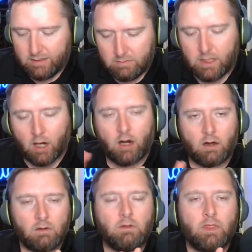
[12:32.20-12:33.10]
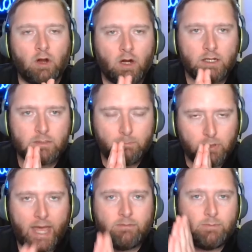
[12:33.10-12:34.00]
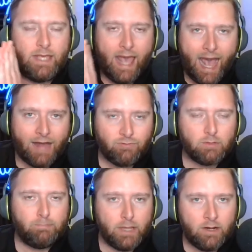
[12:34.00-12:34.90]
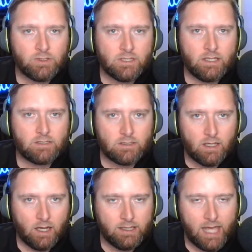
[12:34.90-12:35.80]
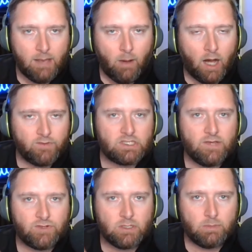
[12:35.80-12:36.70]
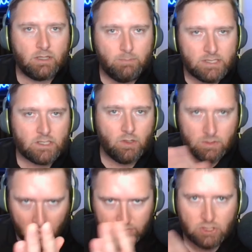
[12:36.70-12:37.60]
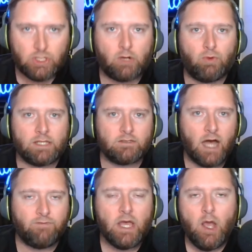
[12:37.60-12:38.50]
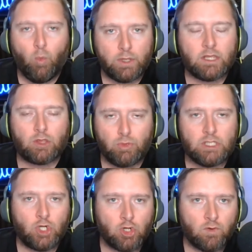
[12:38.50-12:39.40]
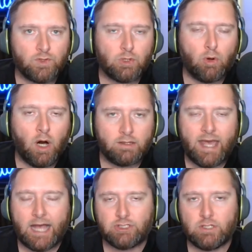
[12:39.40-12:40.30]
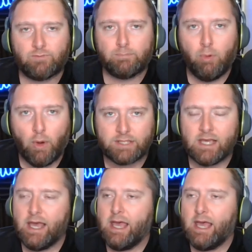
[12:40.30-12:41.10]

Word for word: there are there is blame to be had for the players in this uh, game, obviously for some of the miscues. Obviously, Jake Retzlaff with the three turnovers, they were all cashed in for points.